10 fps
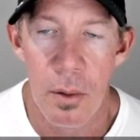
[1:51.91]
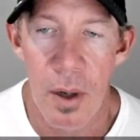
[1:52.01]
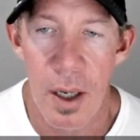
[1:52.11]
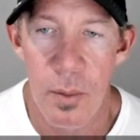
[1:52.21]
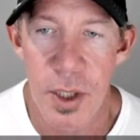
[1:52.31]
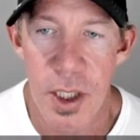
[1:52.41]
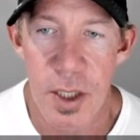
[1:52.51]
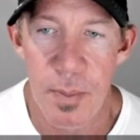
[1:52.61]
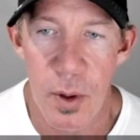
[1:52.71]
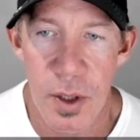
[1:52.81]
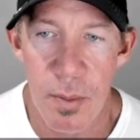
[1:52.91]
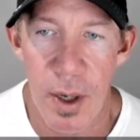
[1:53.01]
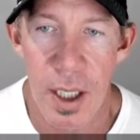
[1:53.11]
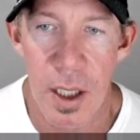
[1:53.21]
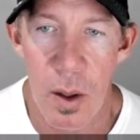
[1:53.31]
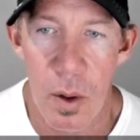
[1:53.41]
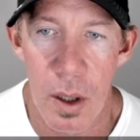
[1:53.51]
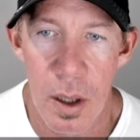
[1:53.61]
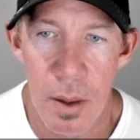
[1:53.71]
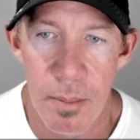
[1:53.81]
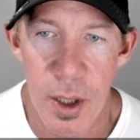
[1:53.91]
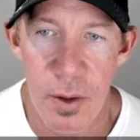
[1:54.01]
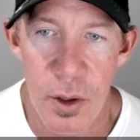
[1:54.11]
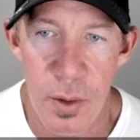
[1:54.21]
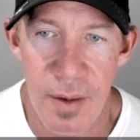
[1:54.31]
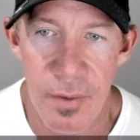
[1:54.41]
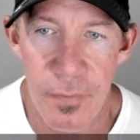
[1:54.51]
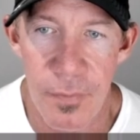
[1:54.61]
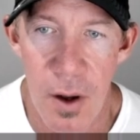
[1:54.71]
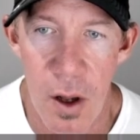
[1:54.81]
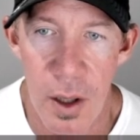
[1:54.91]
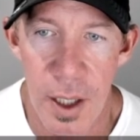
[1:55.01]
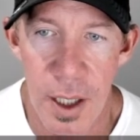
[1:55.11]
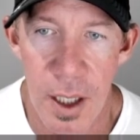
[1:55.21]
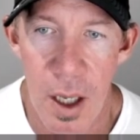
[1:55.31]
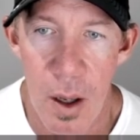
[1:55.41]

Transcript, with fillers: right, which is supposed to break lower, but you do have a falling